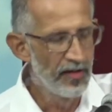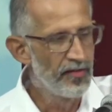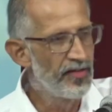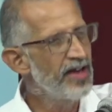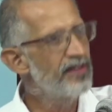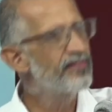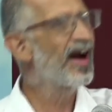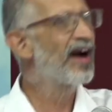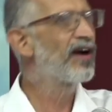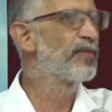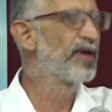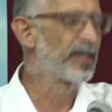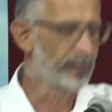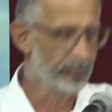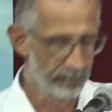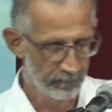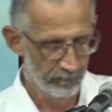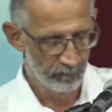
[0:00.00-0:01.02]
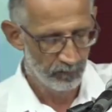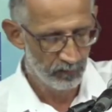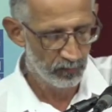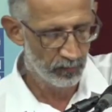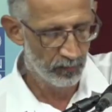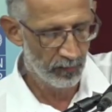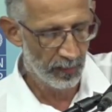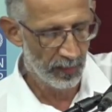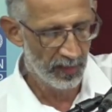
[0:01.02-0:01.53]
the environment,
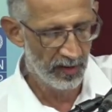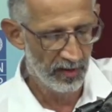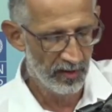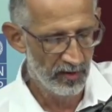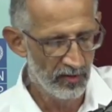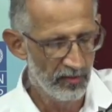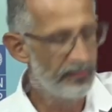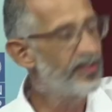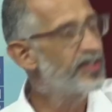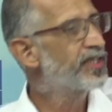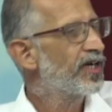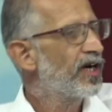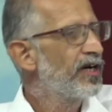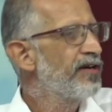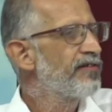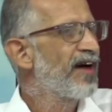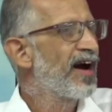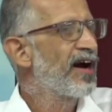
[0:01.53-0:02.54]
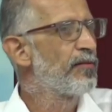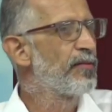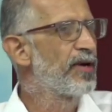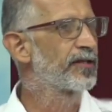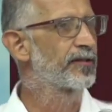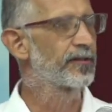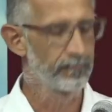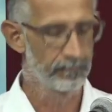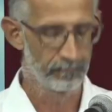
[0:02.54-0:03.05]
physical
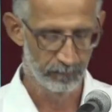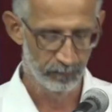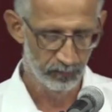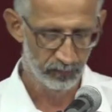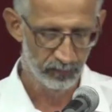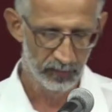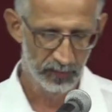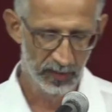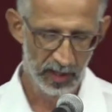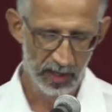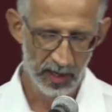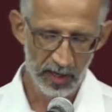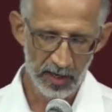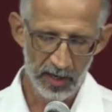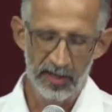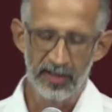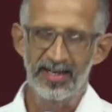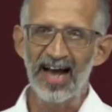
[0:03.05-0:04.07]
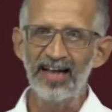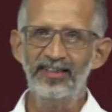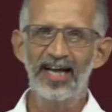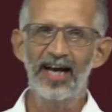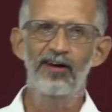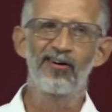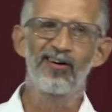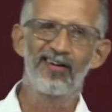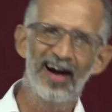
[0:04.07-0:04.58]
environment, that
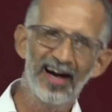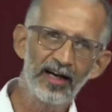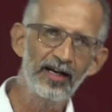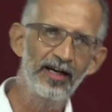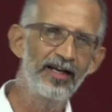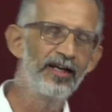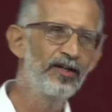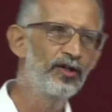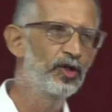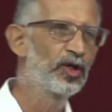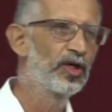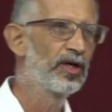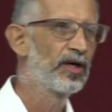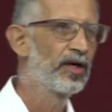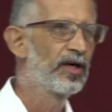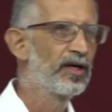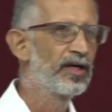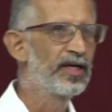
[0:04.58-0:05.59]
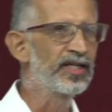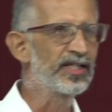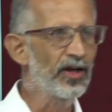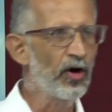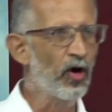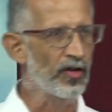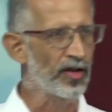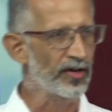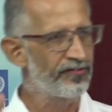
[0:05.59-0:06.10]
directly is,
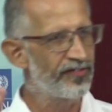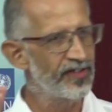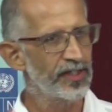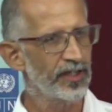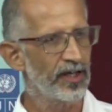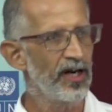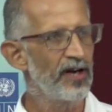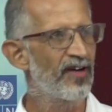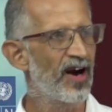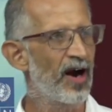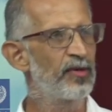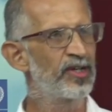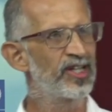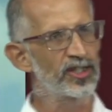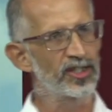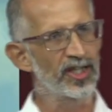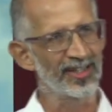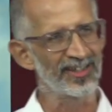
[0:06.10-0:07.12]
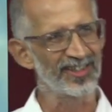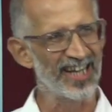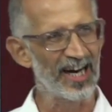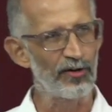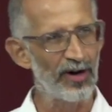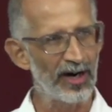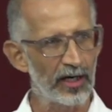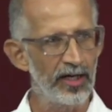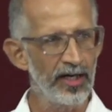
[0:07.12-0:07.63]
or the physical environment is
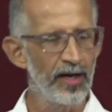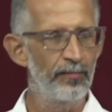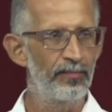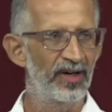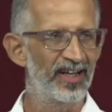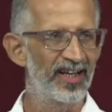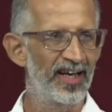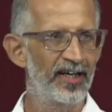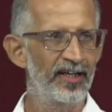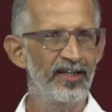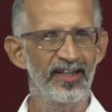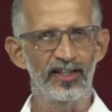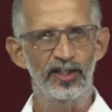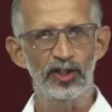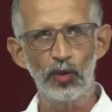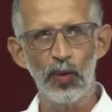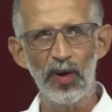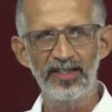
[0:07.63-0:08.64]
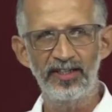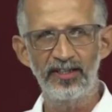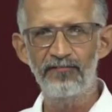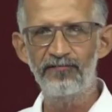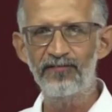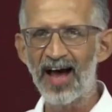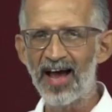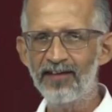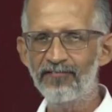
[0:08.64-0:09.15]
directly implicated in
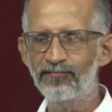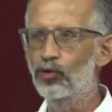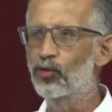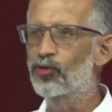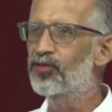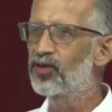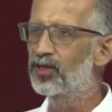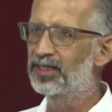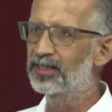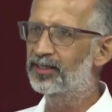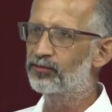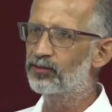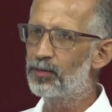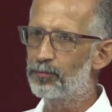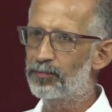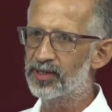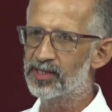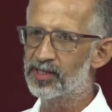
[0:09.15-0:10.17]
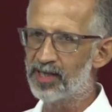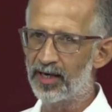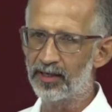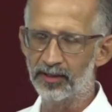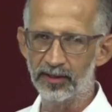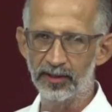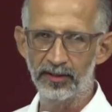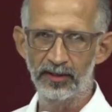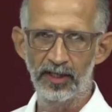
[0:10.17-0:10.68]
25 to
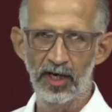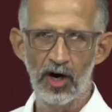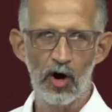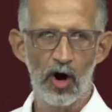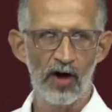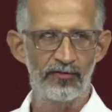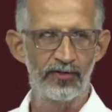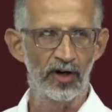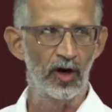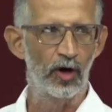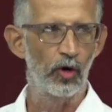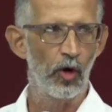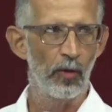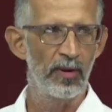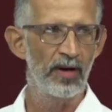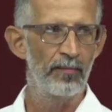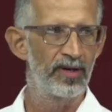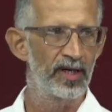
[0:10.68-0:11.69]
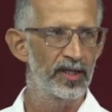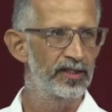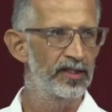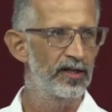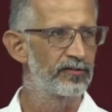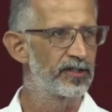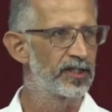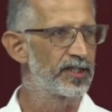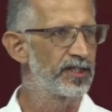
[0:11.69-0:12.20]
33% of the global burden
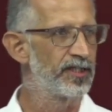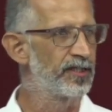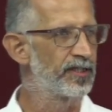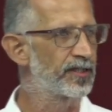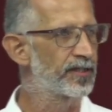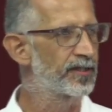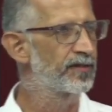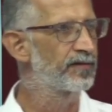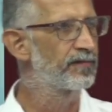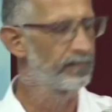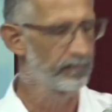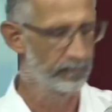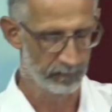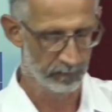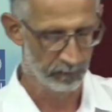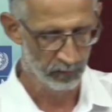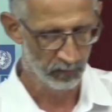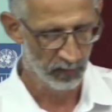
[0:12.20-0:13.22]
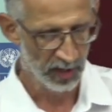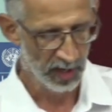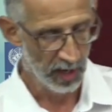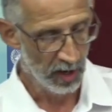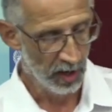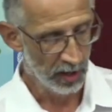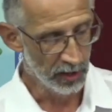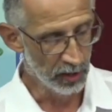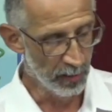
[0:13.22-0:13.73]
of disease.
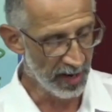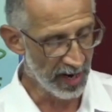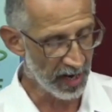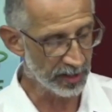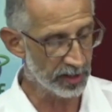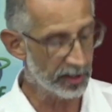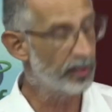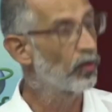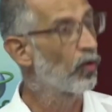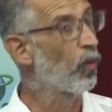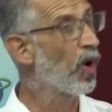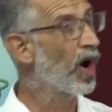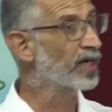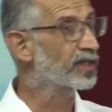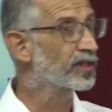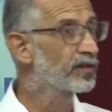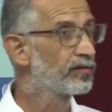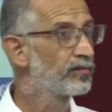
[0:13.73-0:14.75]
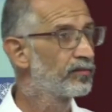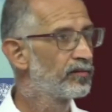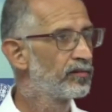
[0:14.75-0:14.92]
You may ask, what?